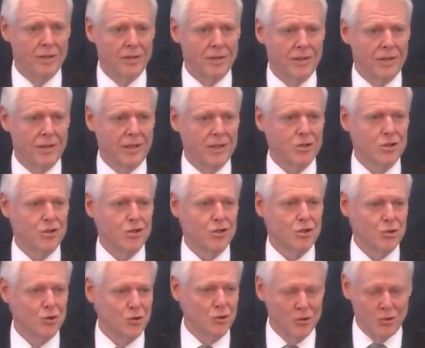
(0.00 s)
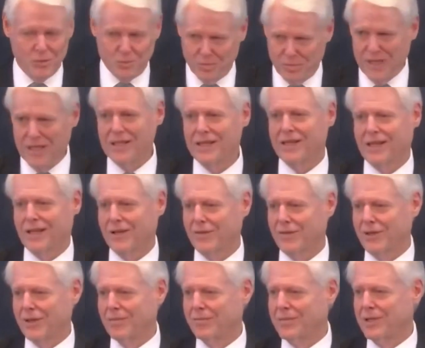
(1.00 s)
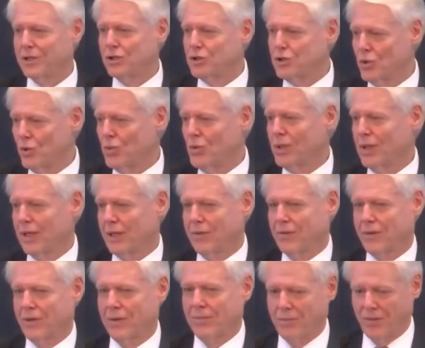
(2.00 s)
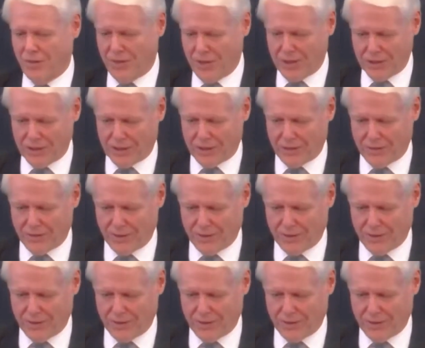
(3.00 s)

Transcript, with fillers: is to be like them, do like them, think like them.